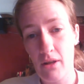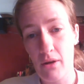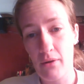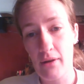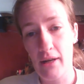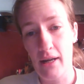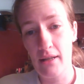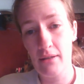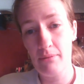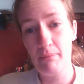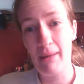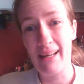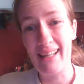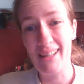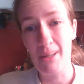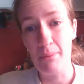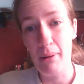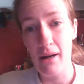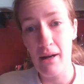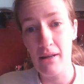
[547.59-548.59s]
Okay, make it
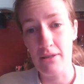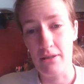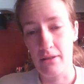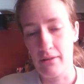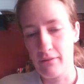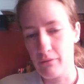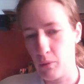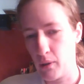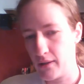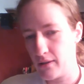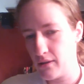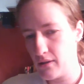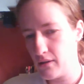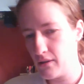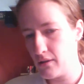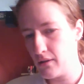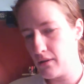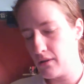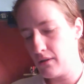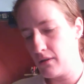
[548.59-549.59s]
a positive one.
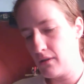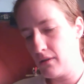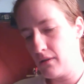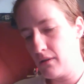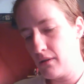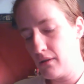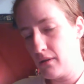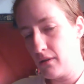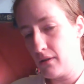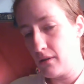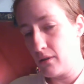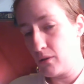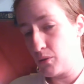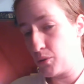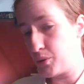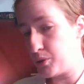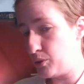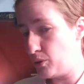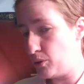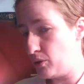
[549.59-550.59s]

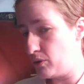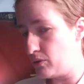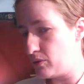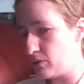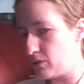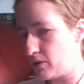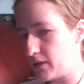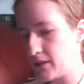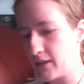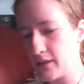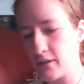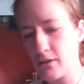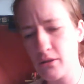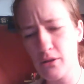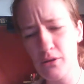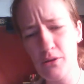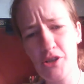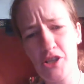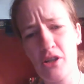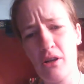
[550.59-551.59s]
Whew,
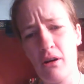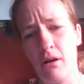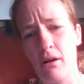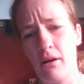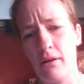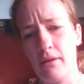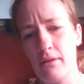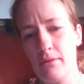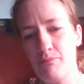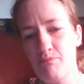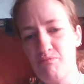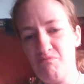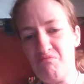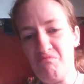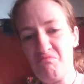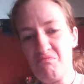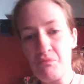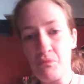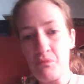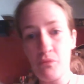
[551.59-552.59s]
conclusion card.
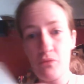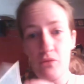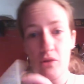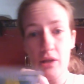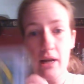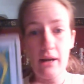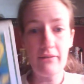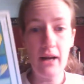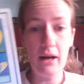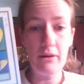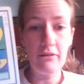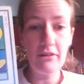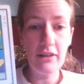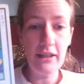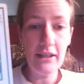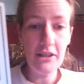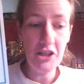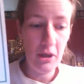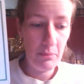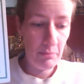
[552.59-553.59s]
You have
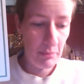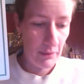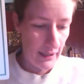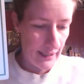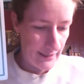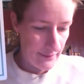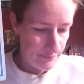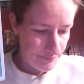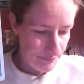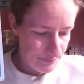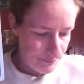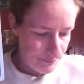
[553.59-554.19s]
avalanche upright.